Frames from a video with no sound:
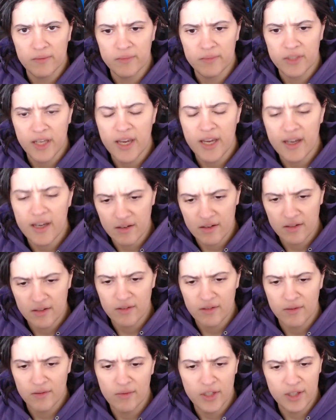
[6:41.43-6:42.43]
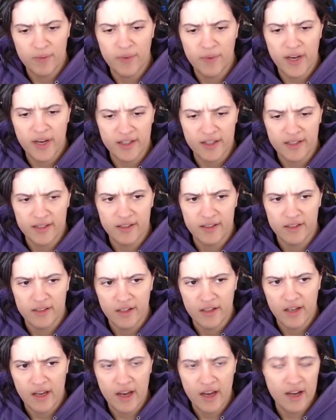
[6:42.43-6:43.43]
take respect
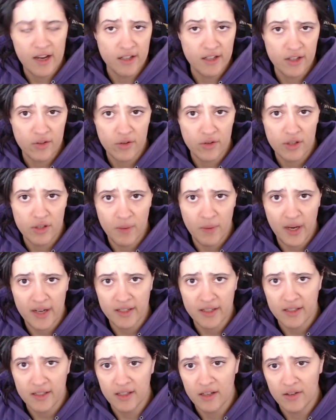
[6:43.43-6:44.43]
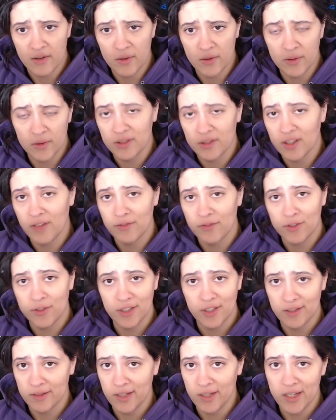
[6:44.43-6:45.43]
and disrespect on a whole new level
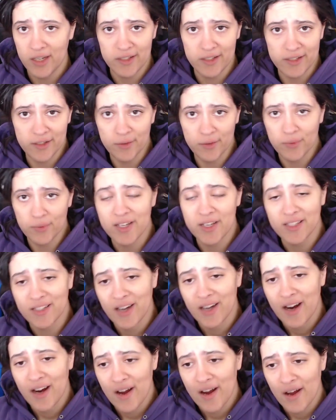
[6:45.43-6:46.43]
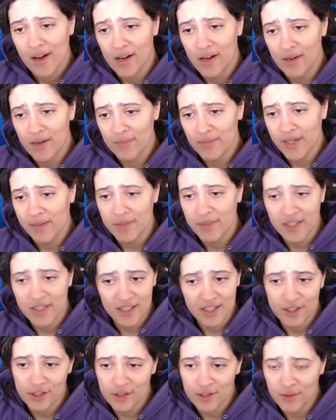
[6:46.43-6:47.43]
than us in the West. Maybe they
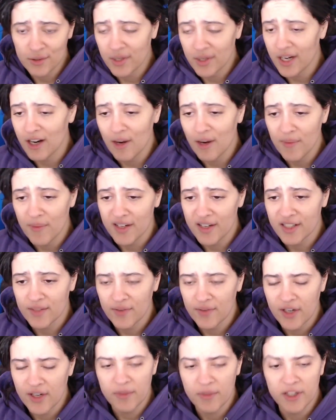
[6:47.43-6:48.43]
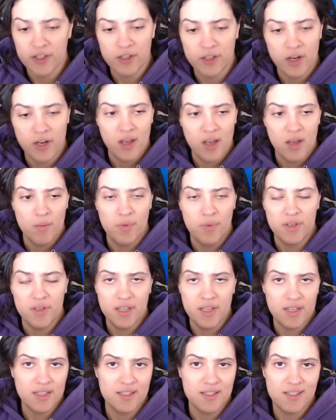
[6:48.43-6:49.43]
just don't care about us very much. But
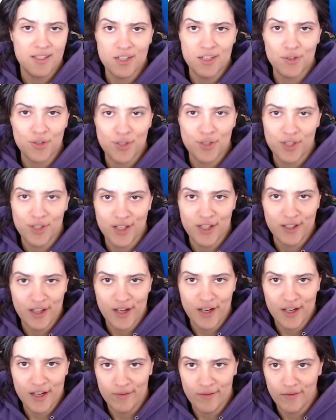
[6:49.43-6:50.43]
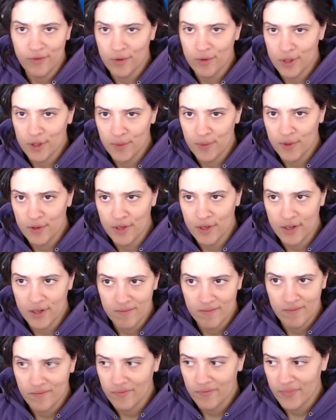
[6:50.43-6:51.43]
like, it's interesting that Forspoken
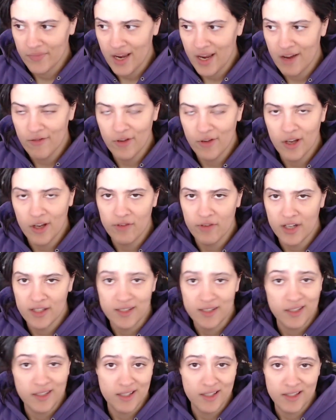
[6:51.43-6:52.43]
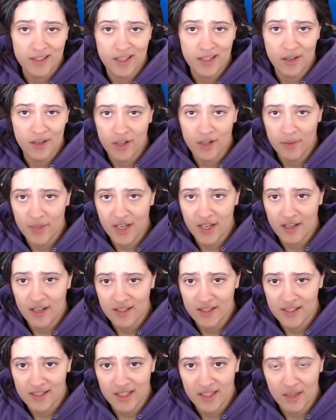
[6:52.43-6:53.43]
and Final Fantasy 16 are coming out in
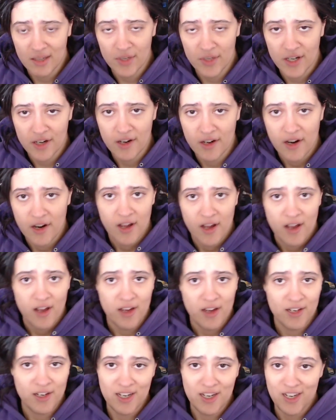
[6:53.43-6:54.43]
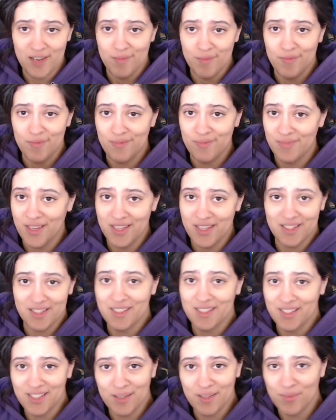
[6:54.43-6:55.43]
the same year. A game that
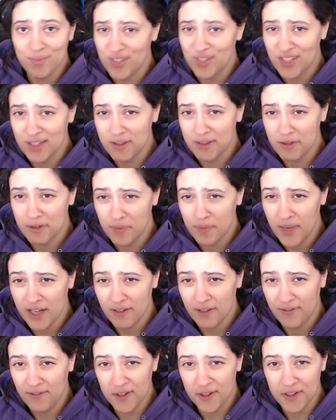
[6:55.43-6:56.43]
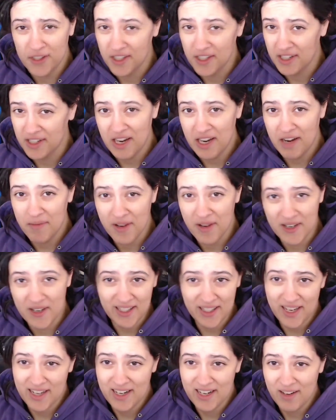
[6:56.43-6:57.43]
seems disrespectful to gamers,
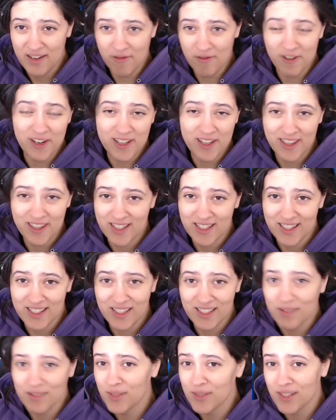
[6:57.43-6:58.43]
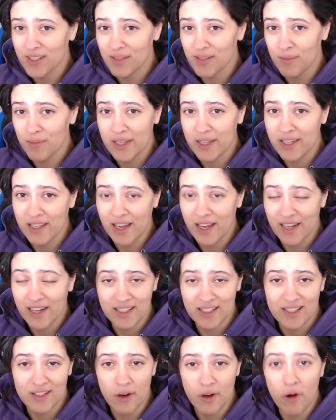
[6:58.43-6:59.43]
and then one that seems to be like
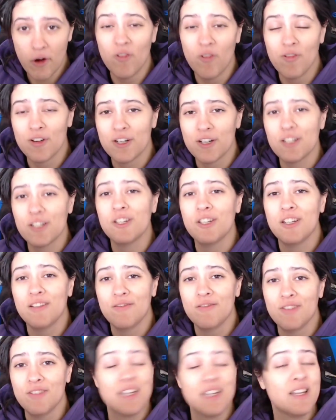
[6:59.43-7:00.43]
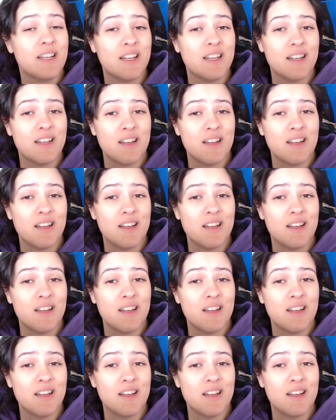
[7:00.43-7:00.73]
this overachieving,